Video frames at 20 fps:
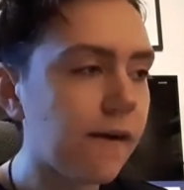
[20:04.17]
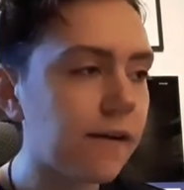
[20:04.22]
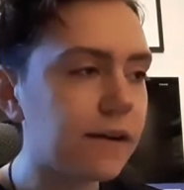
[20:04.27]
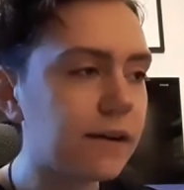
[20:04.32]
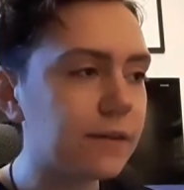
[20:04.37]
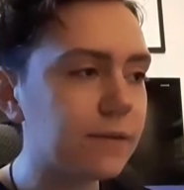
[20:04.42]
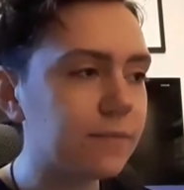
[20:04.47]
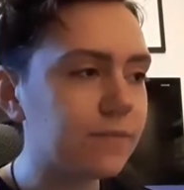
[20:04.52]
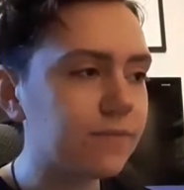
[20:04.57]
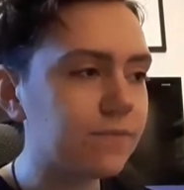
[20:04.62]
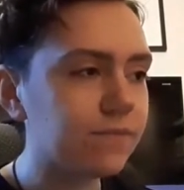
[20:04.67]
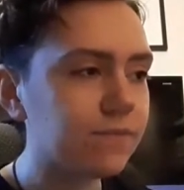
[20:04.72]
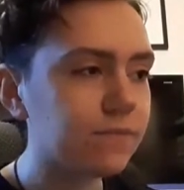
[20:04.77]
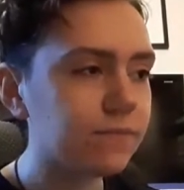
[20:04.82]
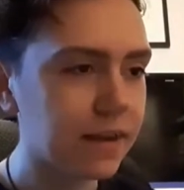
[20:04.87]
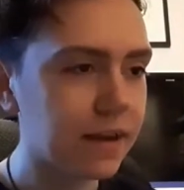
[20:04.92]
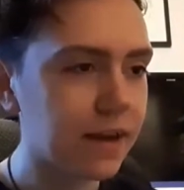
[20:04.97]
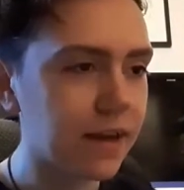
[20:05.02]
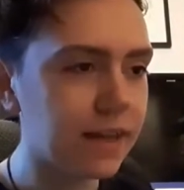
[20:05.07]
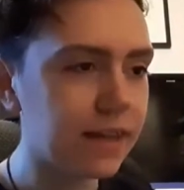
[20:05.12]
Um,
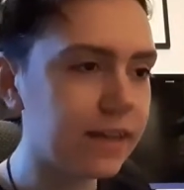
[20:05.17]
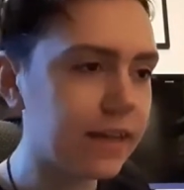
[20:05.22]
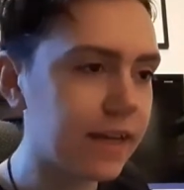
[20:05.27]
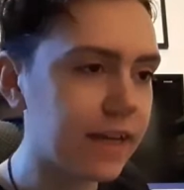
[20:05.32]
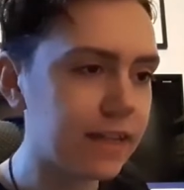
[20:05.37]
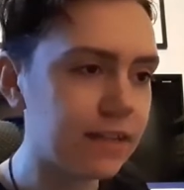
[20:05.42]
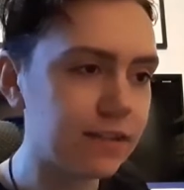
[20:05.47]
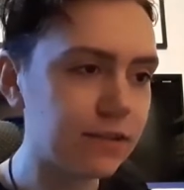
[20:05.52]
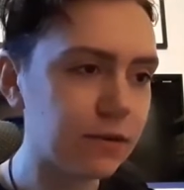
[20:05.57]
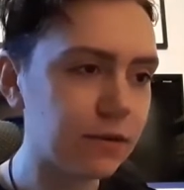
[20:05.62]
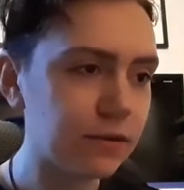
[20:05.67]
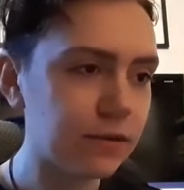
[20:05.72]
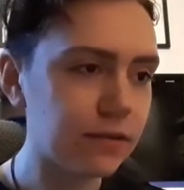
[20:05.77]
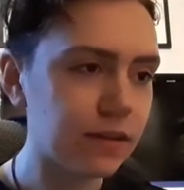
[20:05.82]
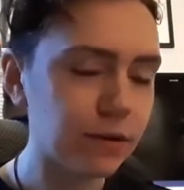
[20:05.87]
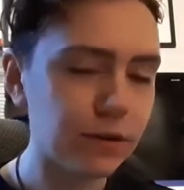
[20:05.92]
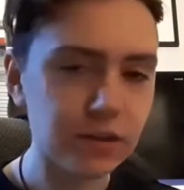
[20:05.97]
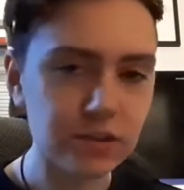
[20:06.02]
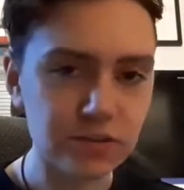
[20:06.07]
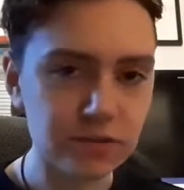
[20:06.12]
and the kids got
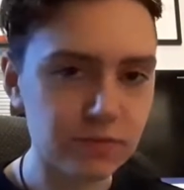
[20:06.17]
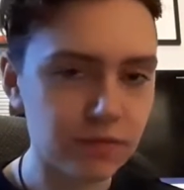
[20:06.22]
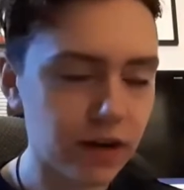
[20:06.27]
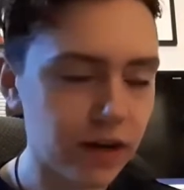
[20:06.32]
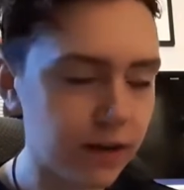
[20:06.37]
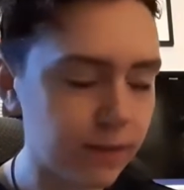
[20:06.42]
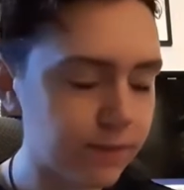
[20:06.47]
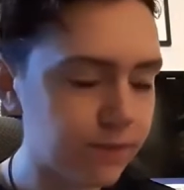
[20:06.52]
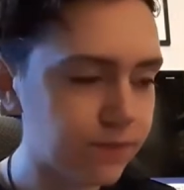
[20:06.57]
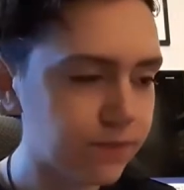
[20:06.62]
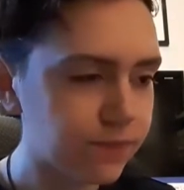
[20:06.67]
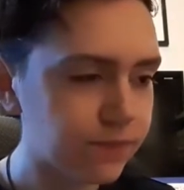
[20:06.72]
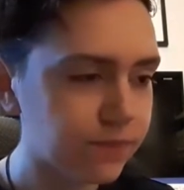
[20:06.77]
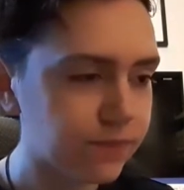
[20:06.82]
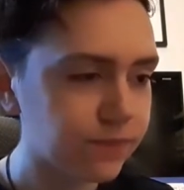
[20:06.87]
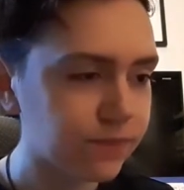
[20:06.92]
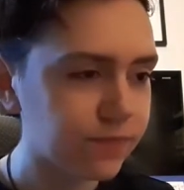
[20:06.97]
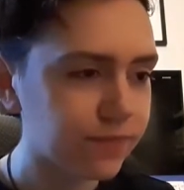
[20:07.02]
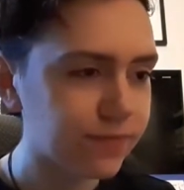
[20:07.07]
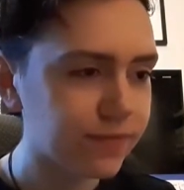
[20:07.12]
the question right.
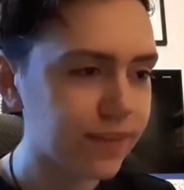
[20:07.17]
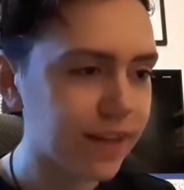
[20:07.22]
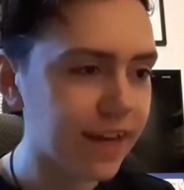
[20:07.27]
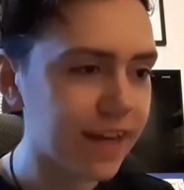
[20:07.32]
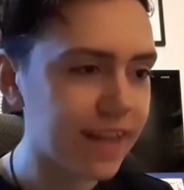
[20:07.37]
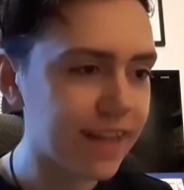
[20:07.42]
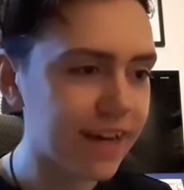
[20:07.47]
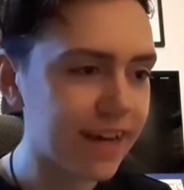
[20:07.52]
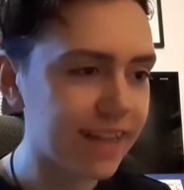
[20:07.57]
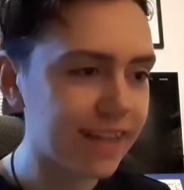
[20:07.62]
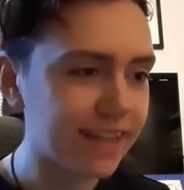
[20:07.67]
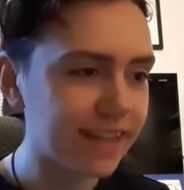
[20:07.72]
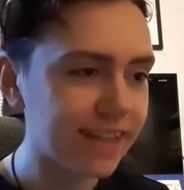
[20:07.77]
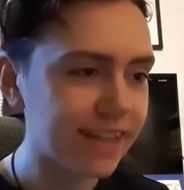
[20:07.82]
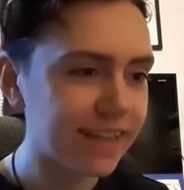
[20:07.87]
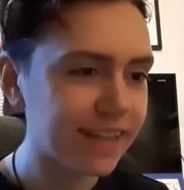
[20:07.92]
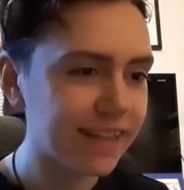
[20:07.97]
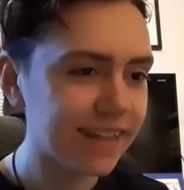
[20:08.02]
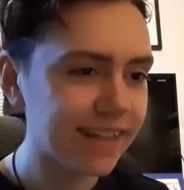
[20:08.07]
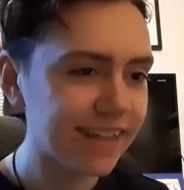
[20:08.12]
And then
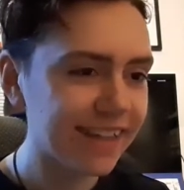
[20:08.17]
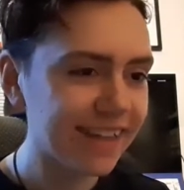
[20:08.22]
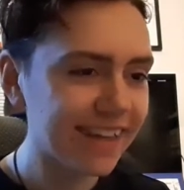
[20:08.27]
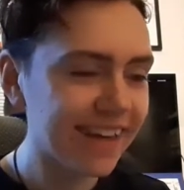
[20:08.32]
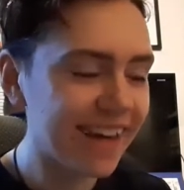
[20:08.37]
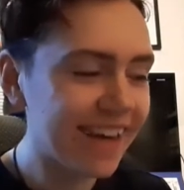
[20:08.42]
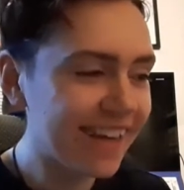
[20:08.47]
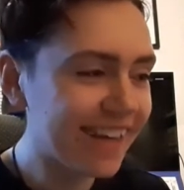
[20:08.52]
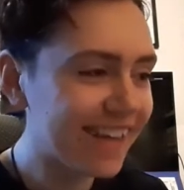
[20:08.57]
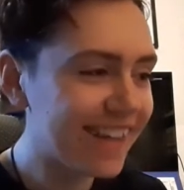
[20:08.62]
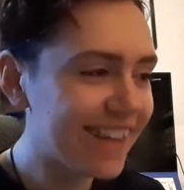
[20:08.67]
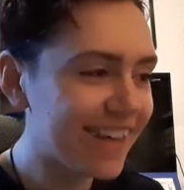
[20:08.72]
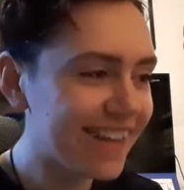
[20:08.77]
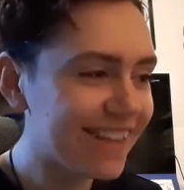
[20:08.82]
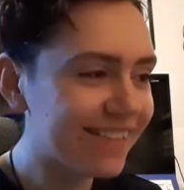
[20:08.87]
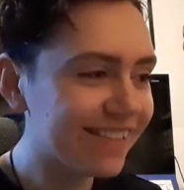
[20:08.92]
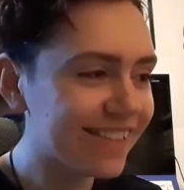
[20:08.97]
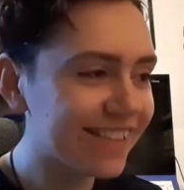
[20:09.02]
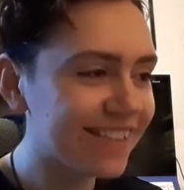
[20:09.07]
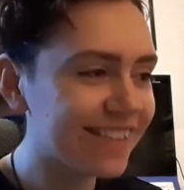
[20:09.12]
and
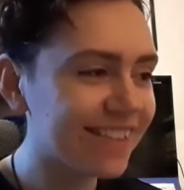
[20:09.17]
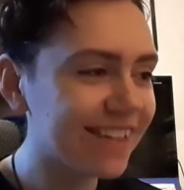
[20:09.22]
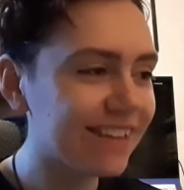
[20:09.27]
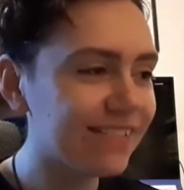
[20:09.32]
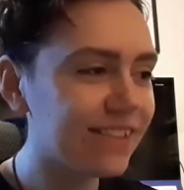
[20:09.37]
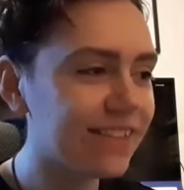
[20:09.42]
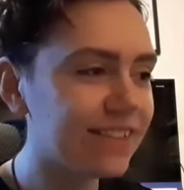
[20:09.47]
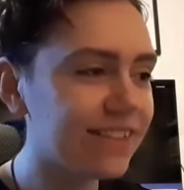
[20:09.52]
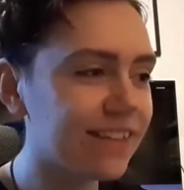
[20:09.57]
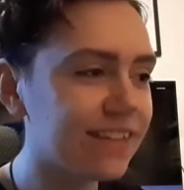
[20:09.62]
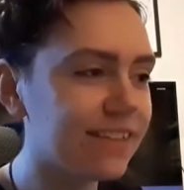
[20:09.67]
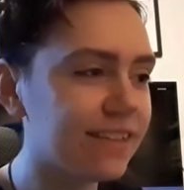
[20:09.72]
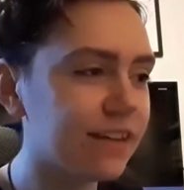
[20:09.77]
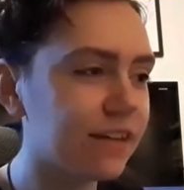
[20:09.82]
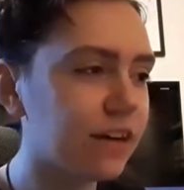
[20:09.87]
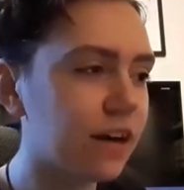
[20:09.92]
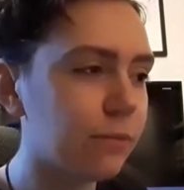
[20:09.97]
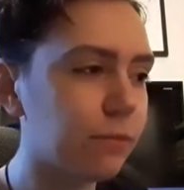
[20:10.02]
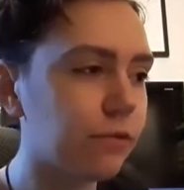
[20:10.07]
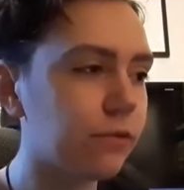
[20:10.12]
then Doctor Sullivan said to the
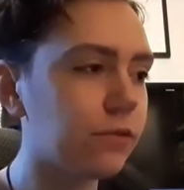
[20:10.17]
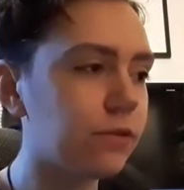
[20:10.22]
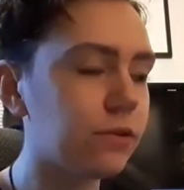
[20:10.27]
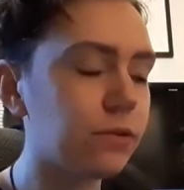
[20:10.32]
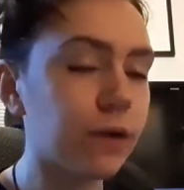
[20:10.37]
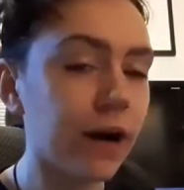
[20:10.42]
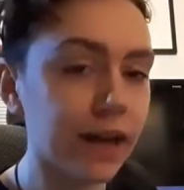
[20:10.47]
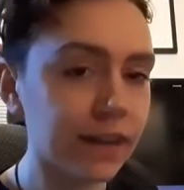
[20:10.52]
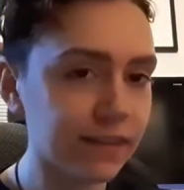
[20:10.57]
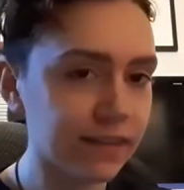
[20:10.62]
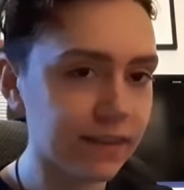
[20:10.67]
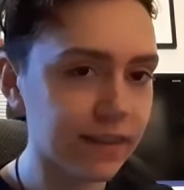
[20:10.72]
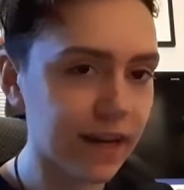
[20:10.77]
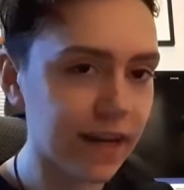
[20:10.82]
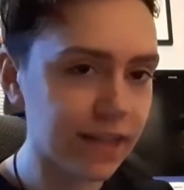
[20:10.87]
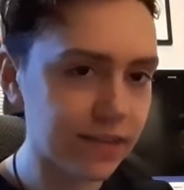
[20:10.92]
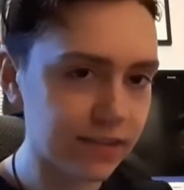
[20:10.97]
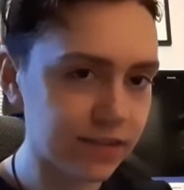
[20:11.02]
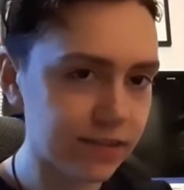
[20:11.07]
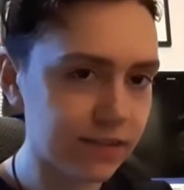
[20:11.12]
couple who hadn't
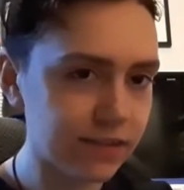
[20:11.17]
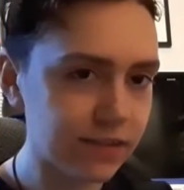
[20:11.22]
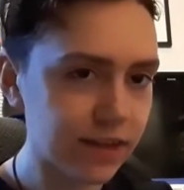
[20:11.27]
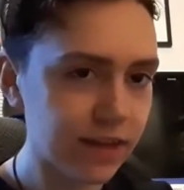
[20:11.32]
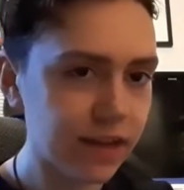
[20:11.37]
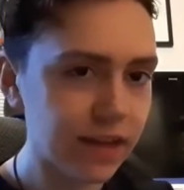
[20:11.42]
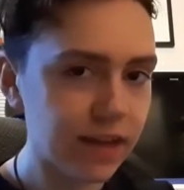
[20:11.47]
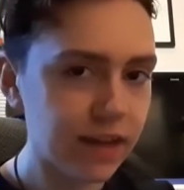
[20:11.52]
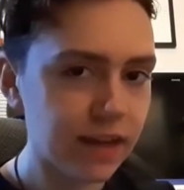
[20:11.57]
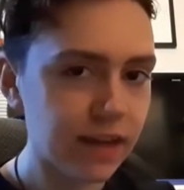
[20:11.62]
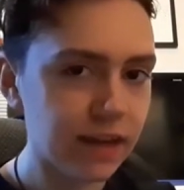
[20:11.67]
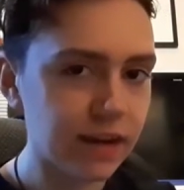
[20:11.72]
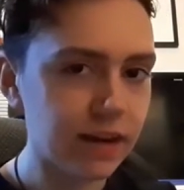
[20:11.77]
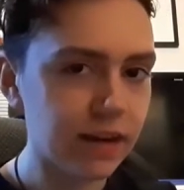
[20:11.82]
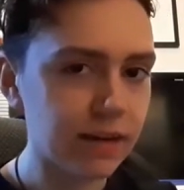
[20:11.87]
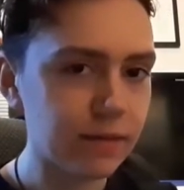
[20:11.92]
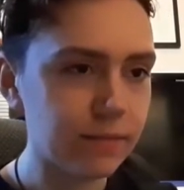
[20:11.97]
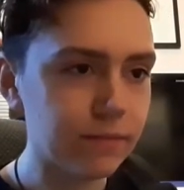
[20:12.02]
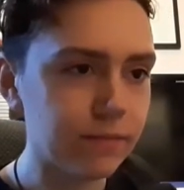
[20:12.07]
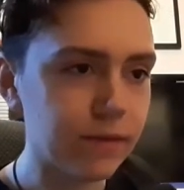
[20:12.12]
answered
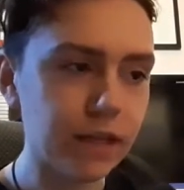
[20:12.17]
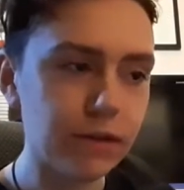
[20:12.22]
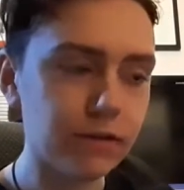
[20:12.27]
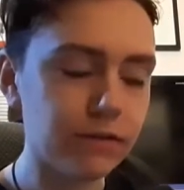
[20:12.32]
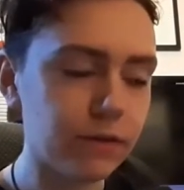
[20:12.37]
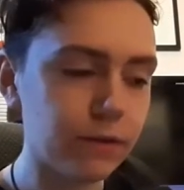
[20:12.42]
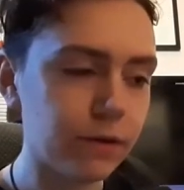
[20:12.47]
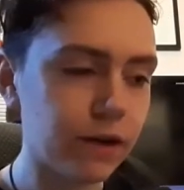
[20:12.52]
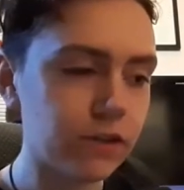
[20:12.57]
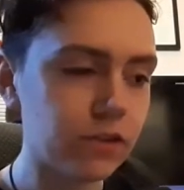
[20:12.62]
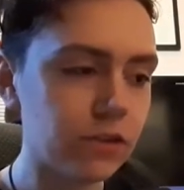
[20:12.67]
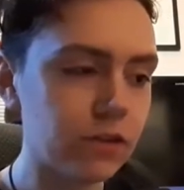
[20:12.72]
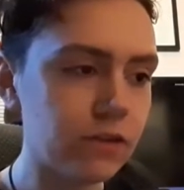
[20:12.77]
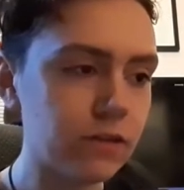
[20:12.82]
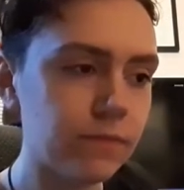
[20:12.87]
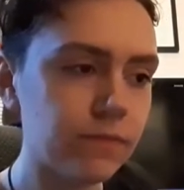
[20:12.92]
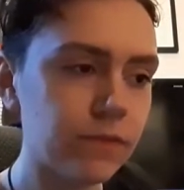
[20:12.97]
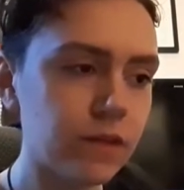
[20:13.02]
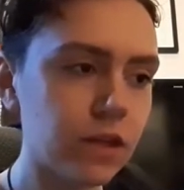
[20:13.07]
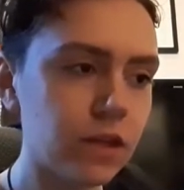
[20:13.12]
um, either of the
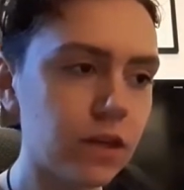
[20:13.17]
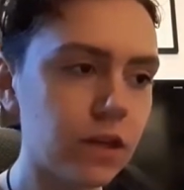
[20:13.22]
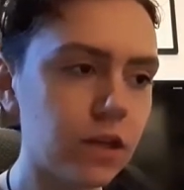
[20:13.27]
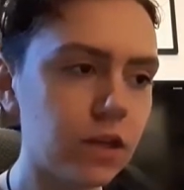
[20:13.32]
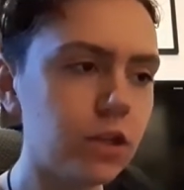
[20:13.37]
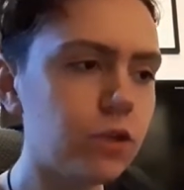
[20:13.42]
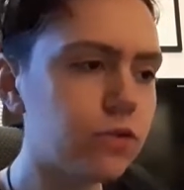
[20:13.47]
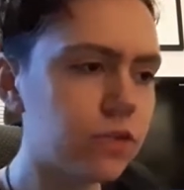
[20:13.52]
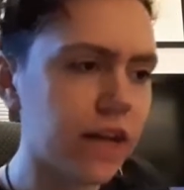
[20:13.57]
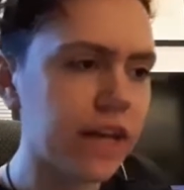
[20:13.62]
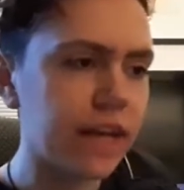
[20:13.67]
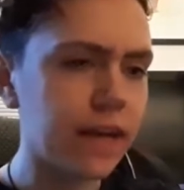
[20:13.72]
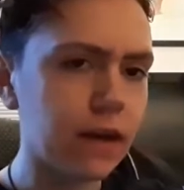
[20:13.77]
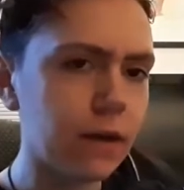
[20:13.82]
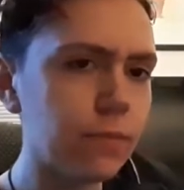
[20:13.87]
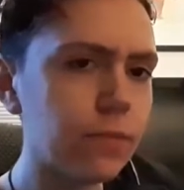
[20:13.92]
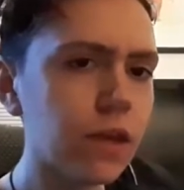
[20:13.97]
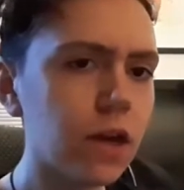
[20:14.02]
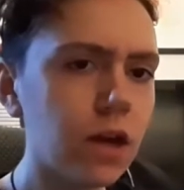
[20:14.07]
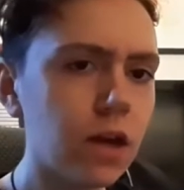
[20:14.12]
questions, "You stay here.